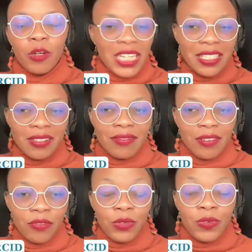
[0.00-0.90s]

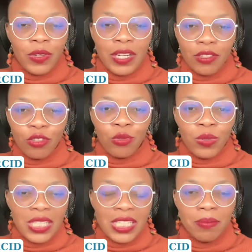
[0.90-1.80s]
objective of what we're trying to
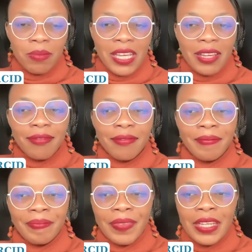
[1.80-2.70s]
do with the GPF.
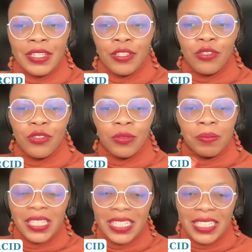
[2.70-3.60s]
So
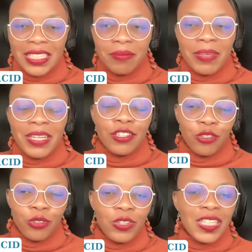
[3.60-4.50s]
please make
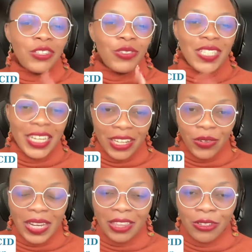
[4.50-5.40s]
sure that you take a
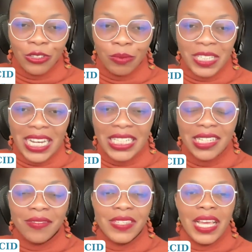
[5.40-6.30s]
look at those
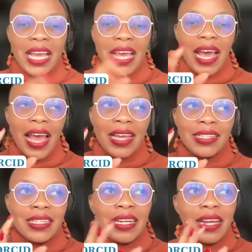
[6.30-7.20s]
objectives
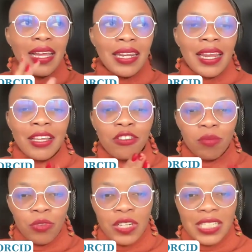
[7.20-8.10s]
and align
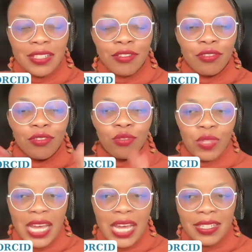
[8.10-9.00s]
your projects
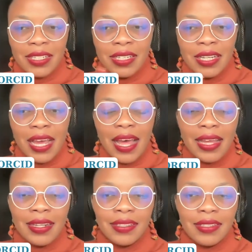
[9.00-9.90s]
to that,
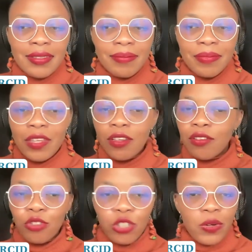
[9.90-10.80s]
and
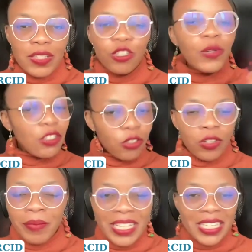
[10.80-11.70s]
show us
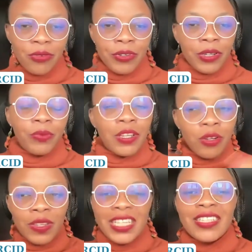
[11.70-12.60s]
your amazing work. We
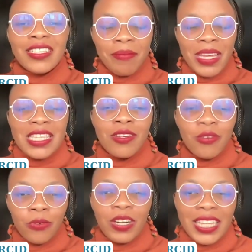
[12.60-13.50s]
know that there's
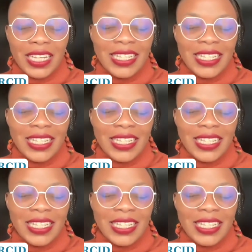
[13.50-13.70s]
amazing work